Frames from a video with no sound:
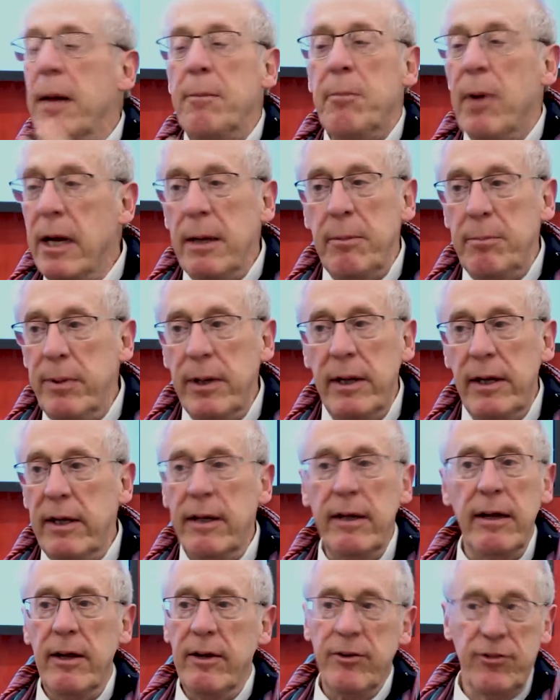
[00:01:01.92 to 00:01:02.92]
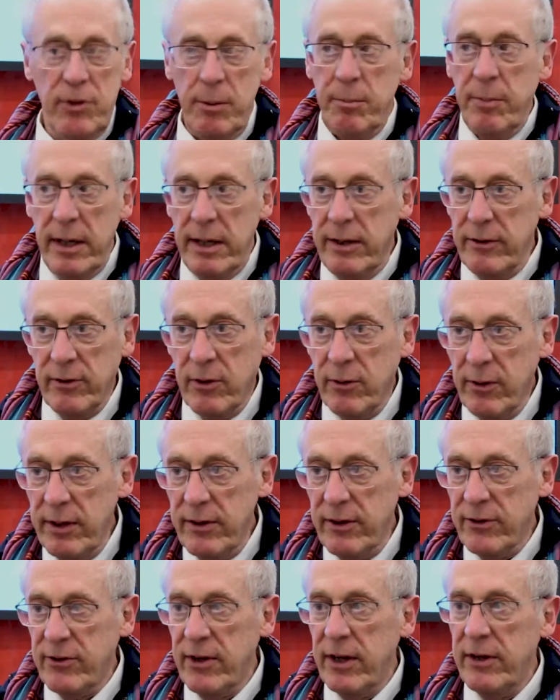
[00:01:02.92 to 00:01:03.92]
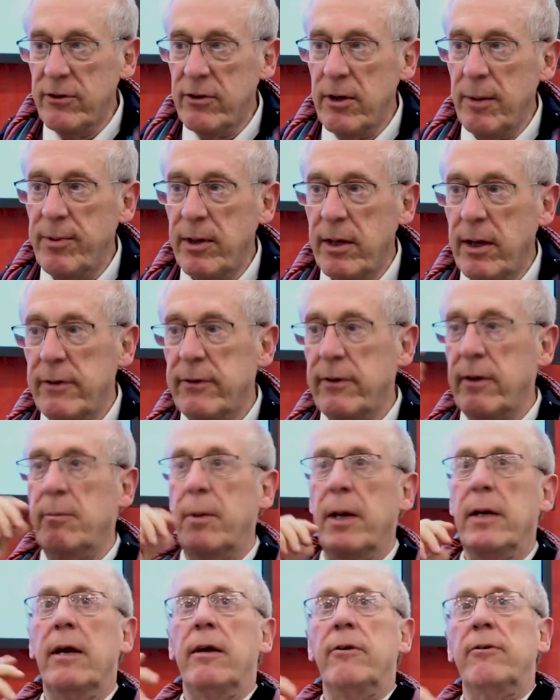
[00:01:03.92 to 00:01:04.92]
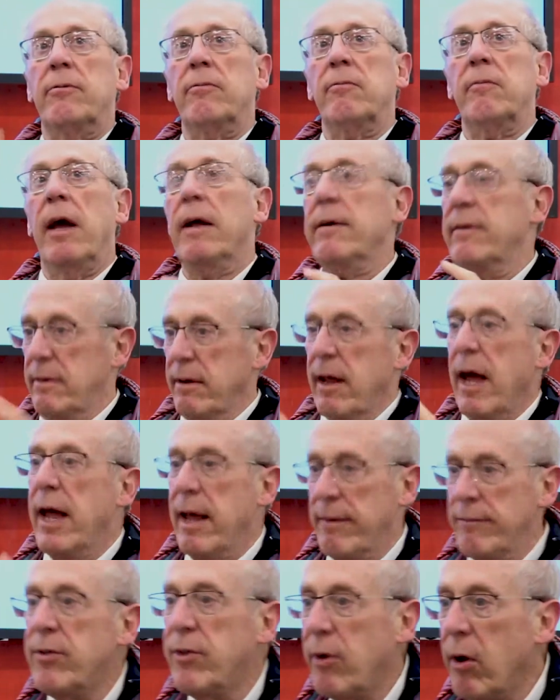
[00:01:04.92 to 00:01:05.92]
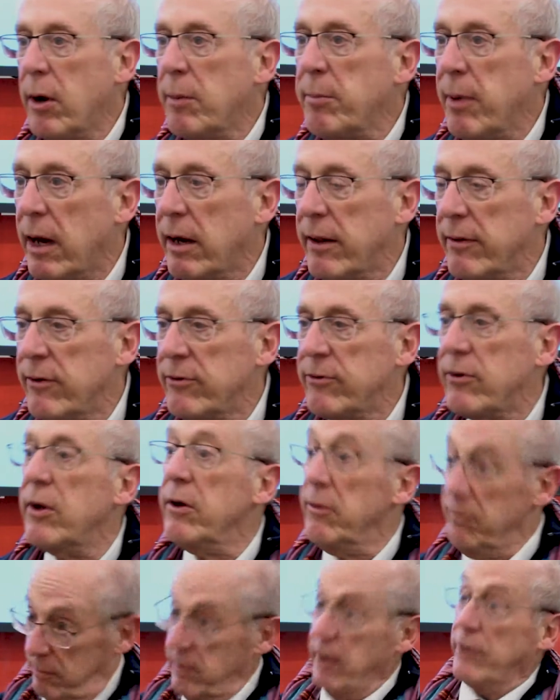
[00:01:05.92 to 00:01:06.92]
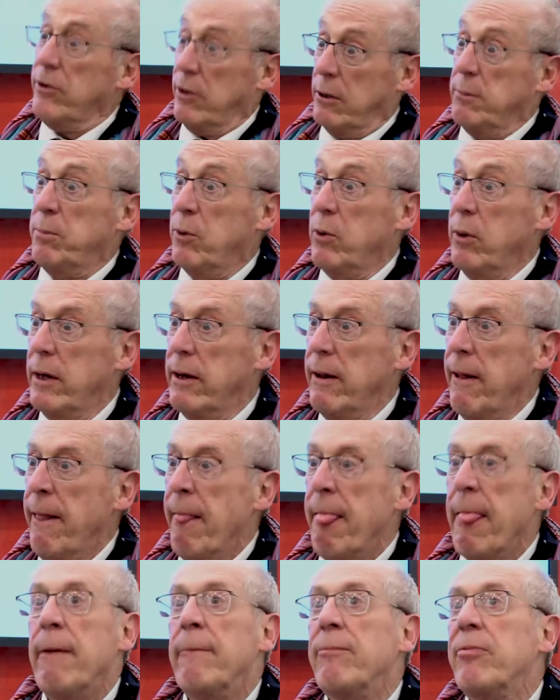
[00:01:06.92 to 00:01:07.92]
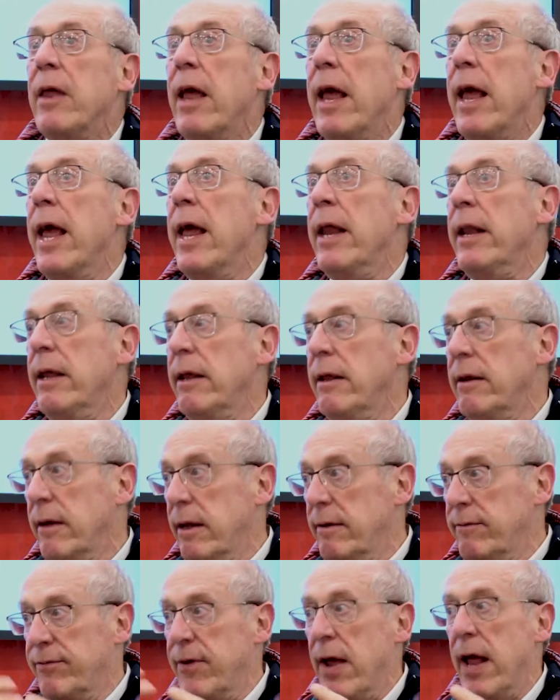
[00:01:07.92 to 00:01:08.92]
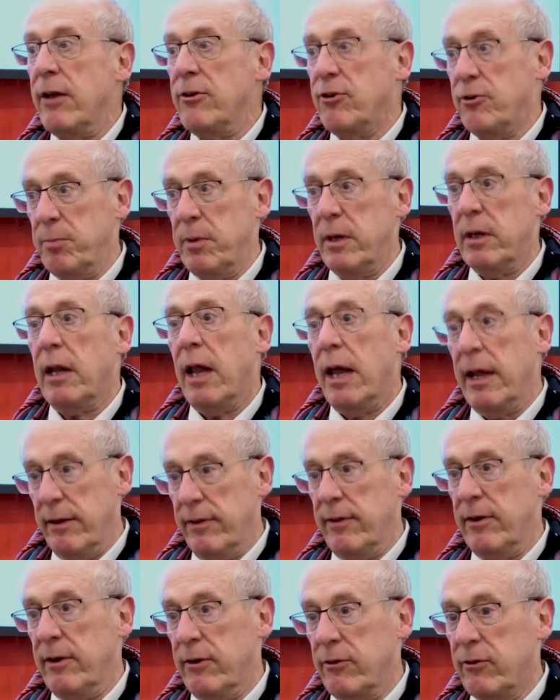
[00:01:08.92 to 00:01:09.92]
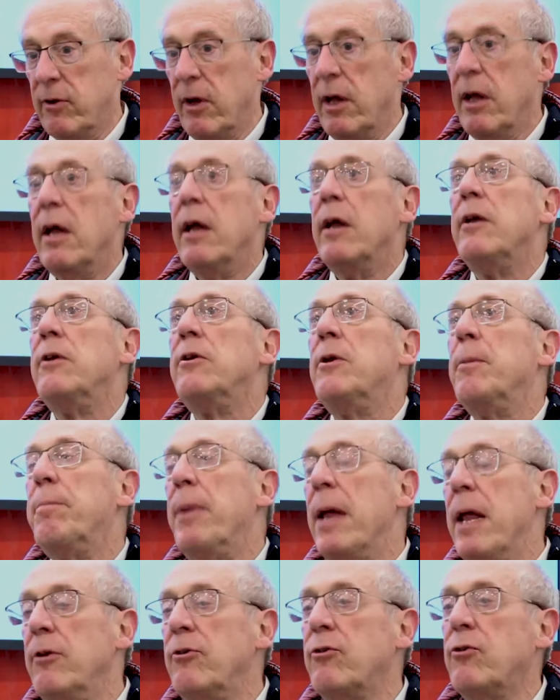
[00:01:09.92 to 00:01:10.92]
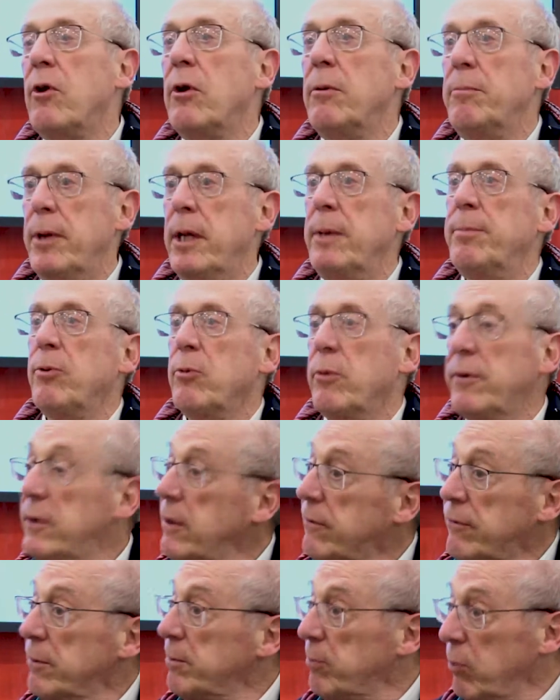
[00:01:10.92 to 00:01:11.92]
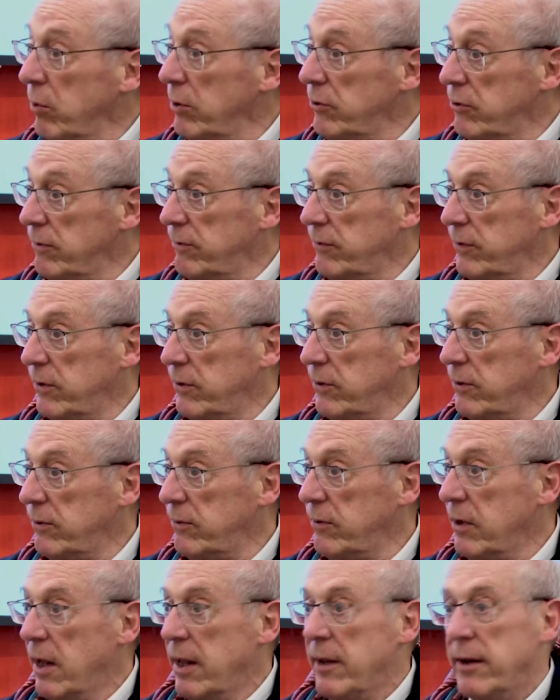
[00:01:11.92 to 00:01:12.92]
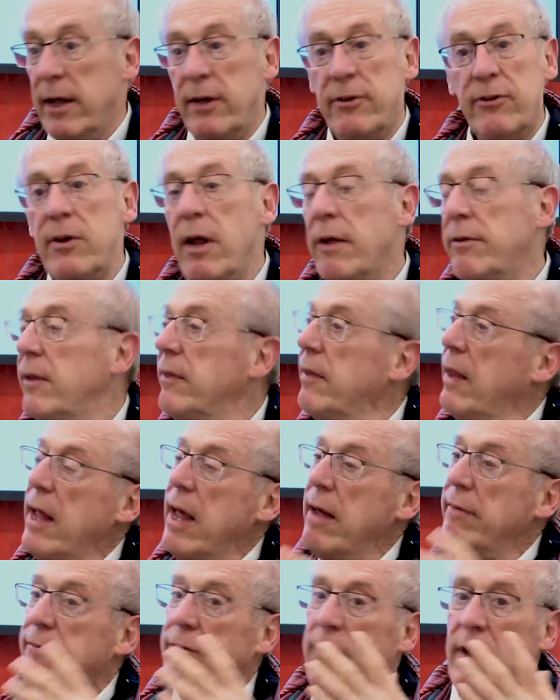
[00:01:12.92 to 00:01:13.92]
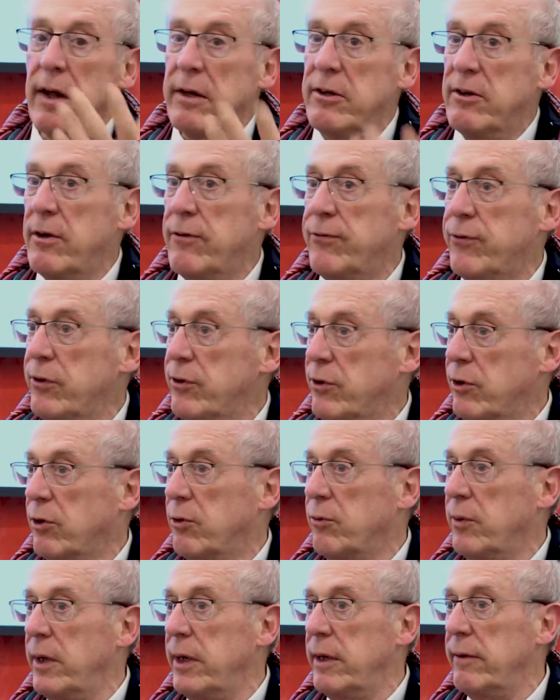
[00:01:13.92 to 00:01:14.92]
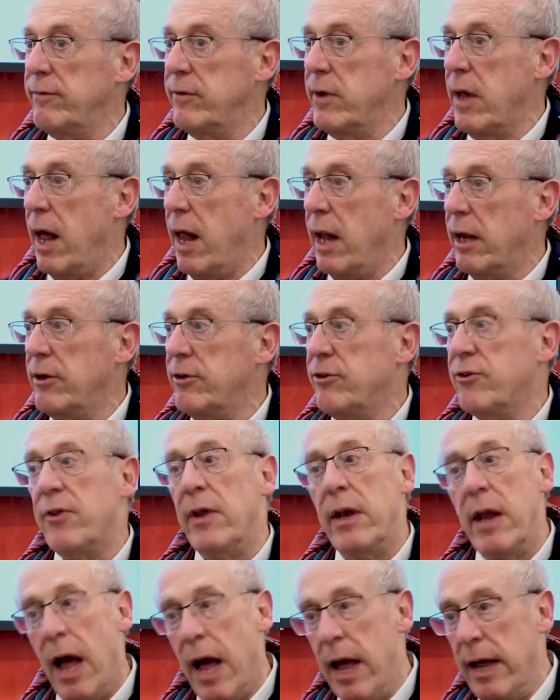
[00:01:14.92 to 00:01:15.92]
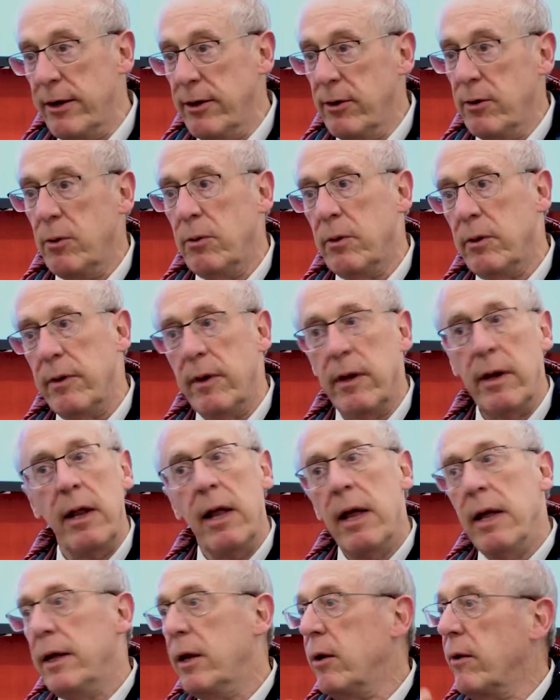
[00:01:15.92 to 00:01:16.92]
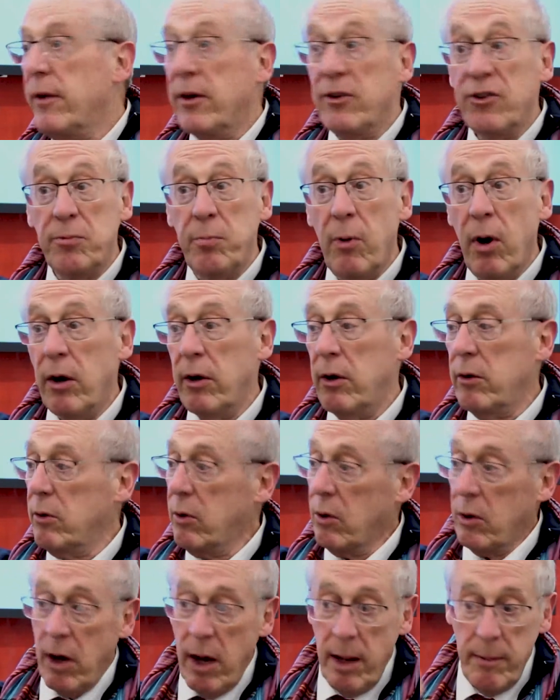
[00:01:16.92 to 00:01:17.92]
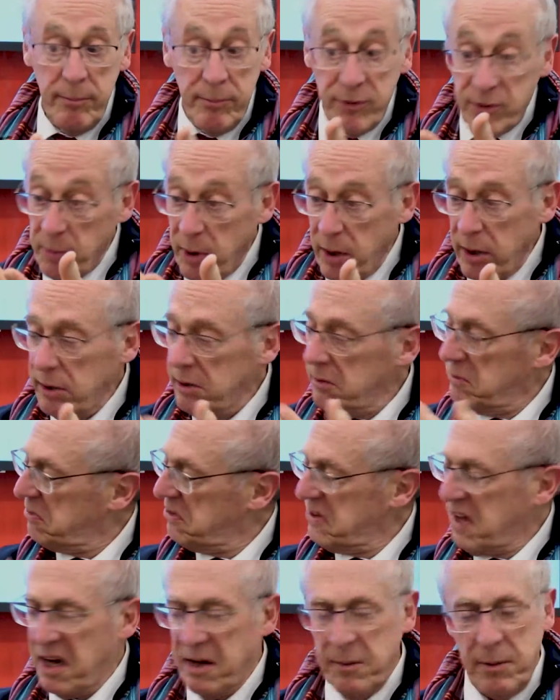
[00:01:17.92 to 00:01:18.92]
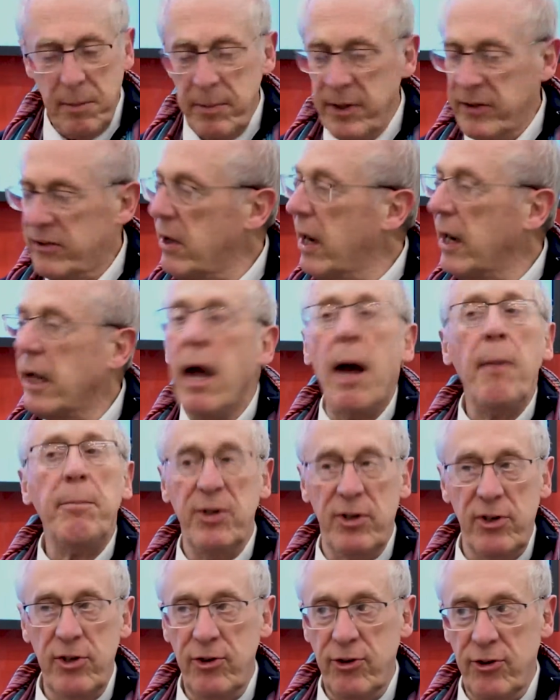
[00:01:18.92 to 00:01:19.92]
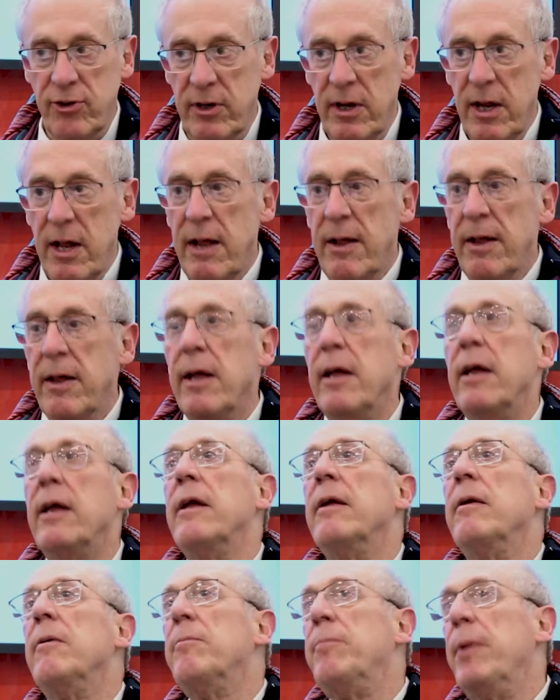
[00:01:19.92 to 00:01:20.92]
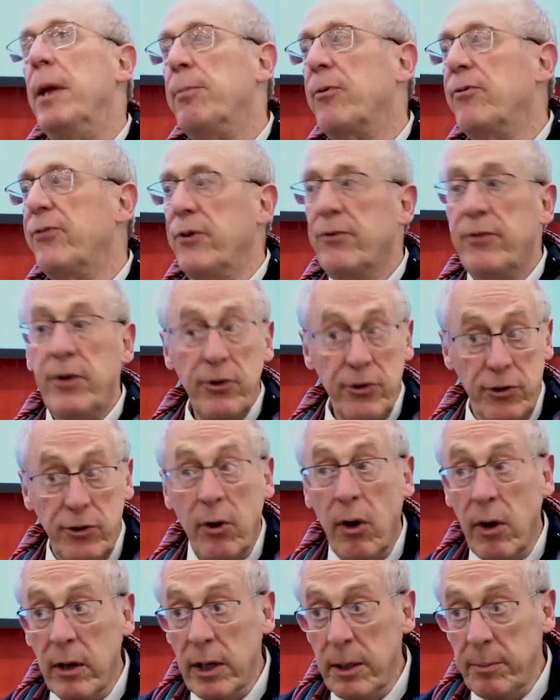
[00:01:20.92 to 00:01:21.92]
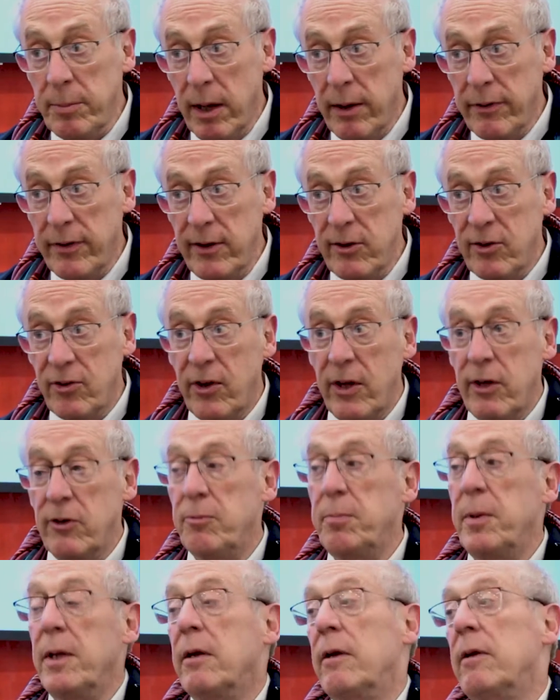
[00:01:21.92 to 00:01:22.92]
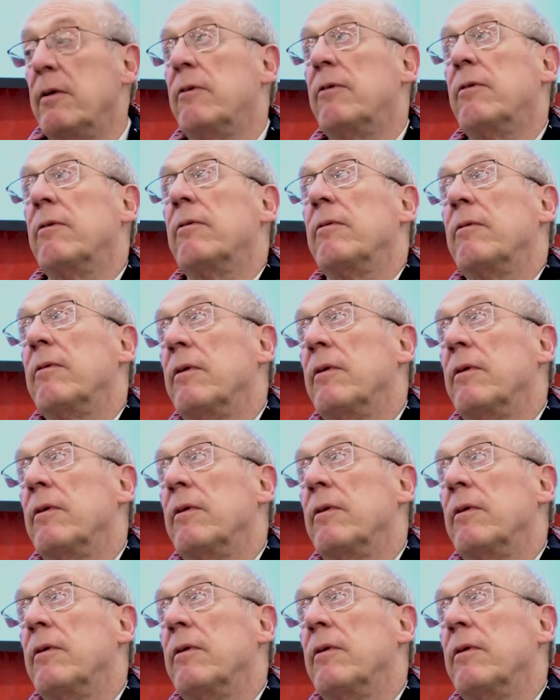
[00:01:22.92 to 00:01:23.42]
I might be, somebody is going to say something, and I say, my gosh, I haven't thought about it. That's a good point. Any advancement like this depends on people with different points of view. It's not that they have a different degree of knowledge than I do, or that, you know, they're smarter or I'm smarter. It's not a competition. People feel very strongly about these things because